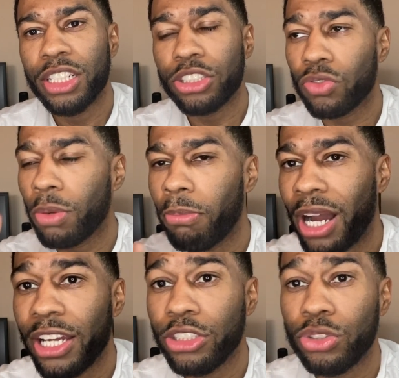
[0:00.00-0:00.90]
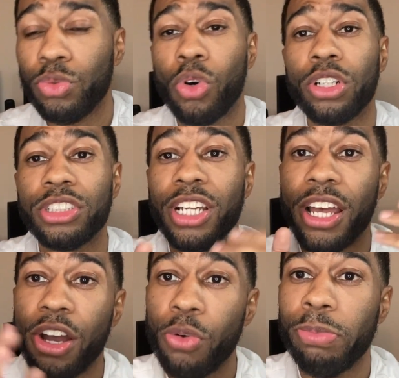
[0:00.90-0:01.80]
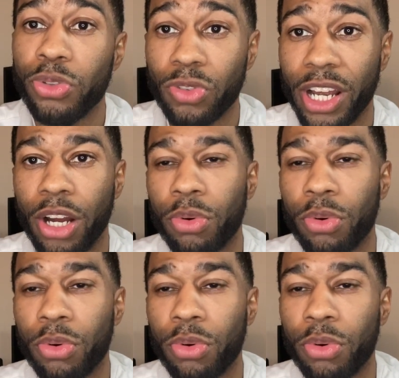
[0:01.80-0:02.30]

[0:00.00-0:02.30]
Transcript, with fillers: To remind you or to help you, right?